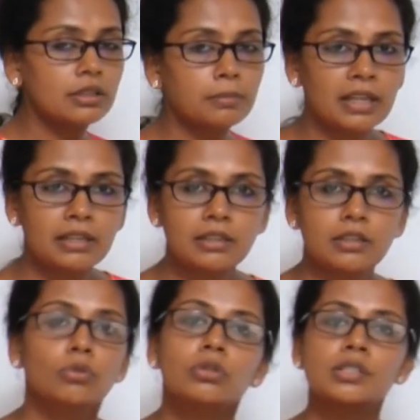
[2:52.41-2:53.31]
the platelet
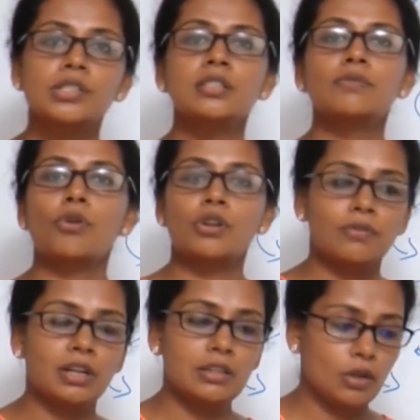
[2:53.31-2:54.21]
count is just
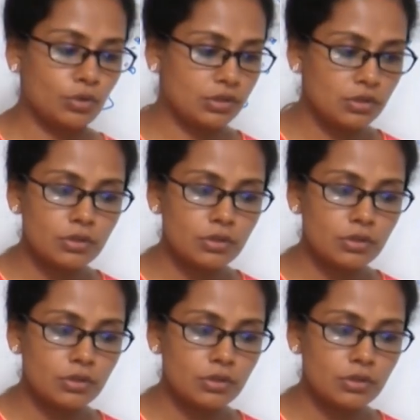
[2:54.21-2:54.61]
45,000.